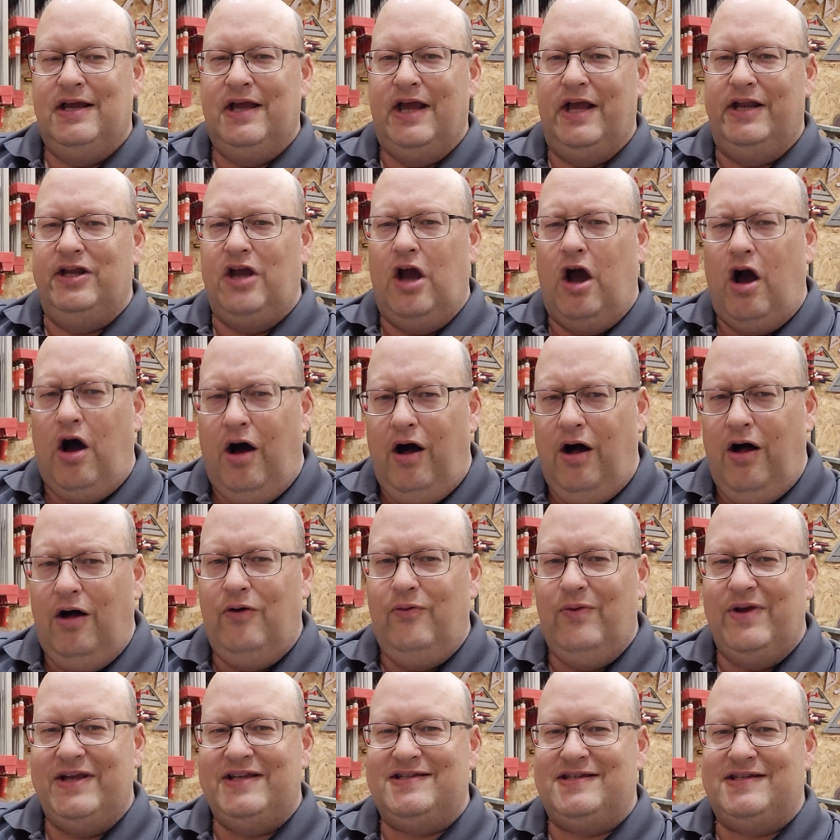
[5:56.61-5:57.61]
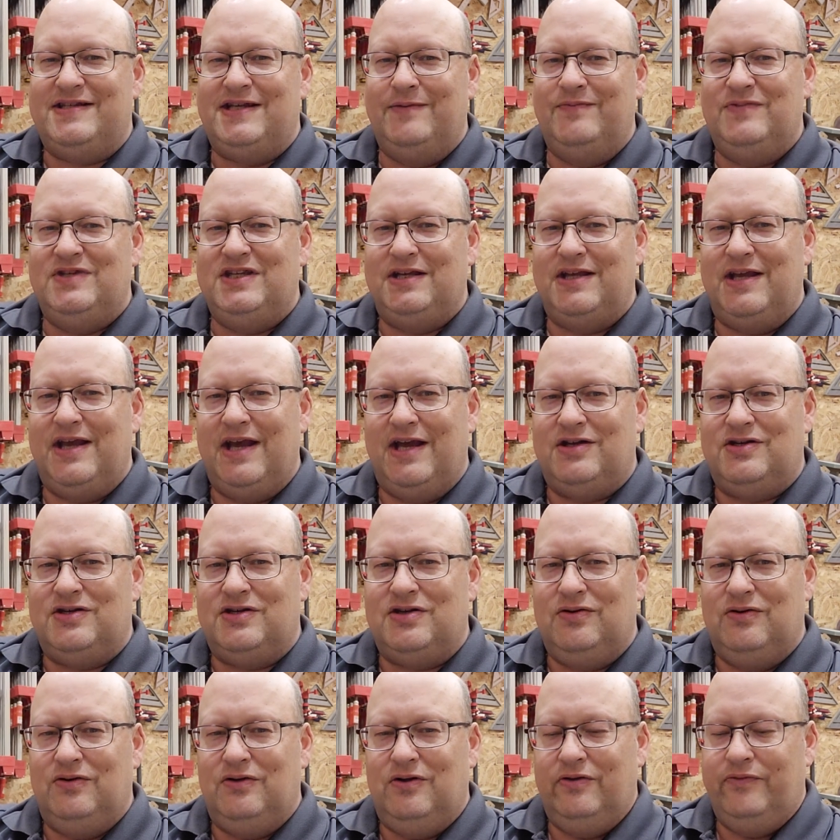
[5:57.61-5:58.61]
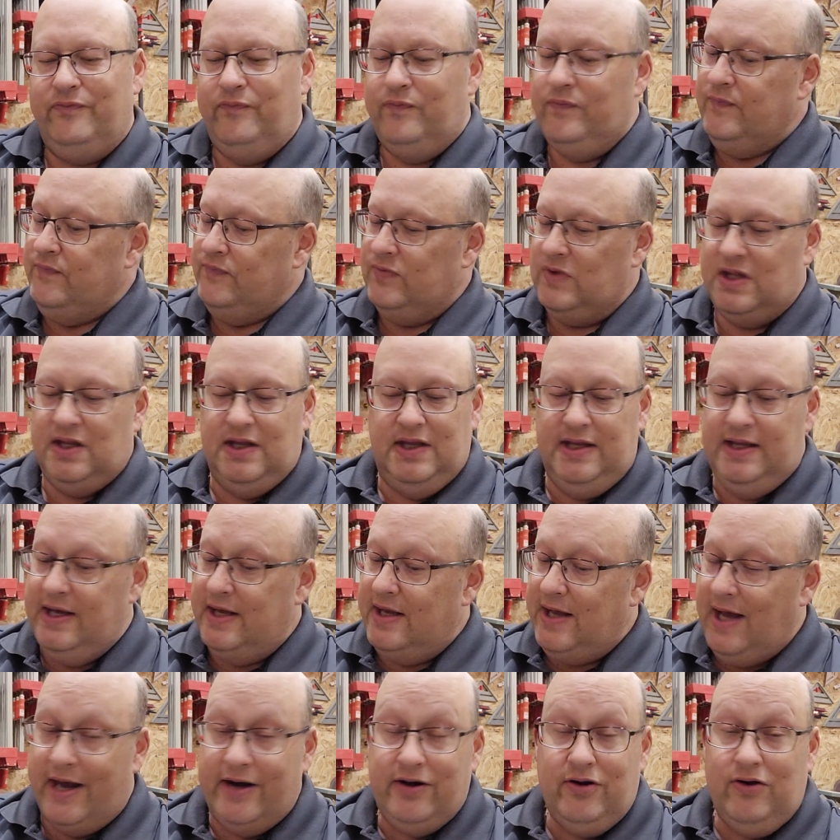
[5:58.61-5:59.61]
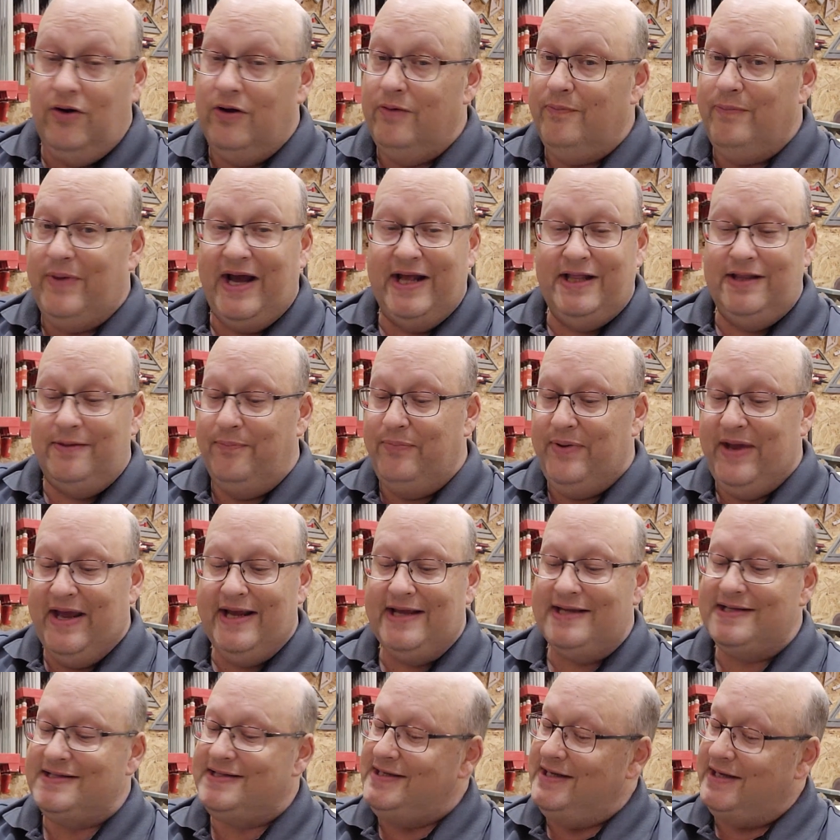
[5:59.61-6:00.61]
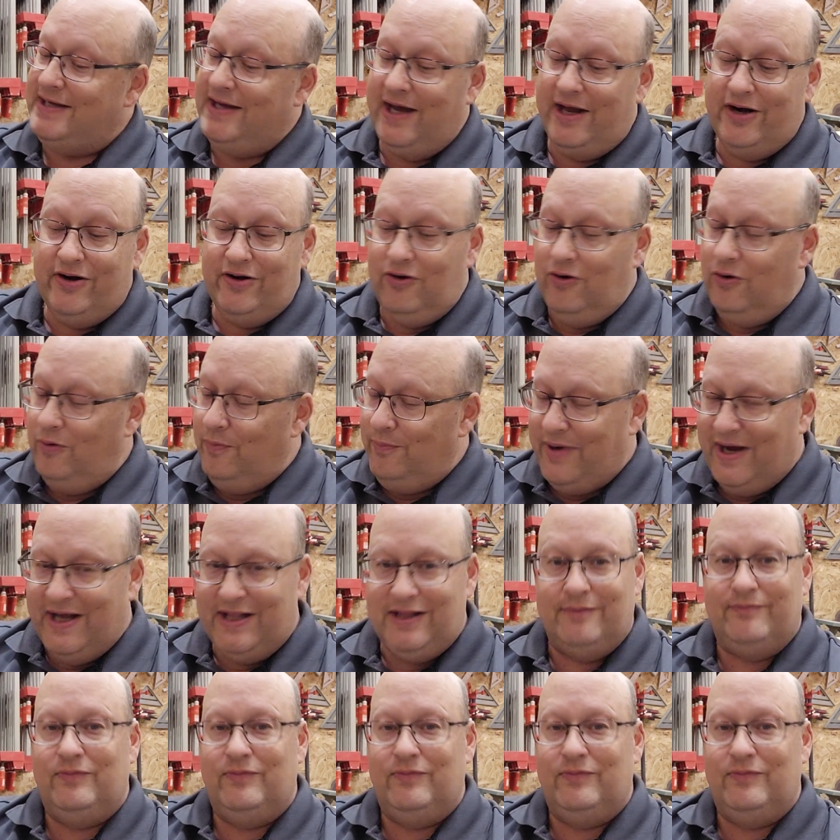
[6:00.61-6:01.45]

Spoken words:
And you always seem to get told, you got to go and buy the biggest. You got to go and buy the